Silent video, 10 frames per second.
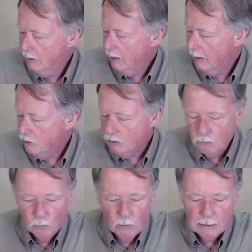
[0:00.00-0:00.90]
And just
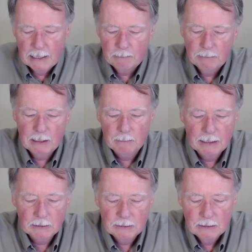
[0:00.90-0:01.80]
one comment
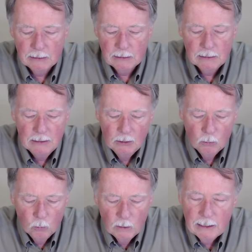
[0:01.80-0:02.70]
about uh,
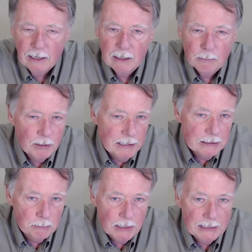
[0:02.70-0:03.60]
what our
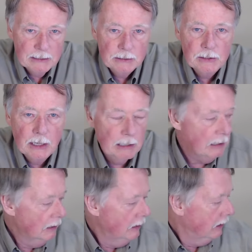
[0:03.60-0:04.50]
appraised prices are.
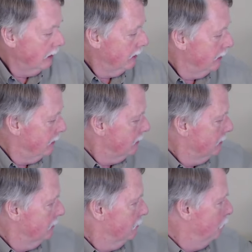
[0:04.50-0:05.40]
Uh, this
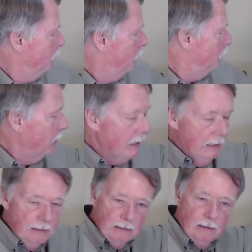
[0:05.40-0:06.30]
is
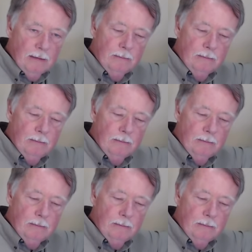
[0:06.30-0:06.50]
based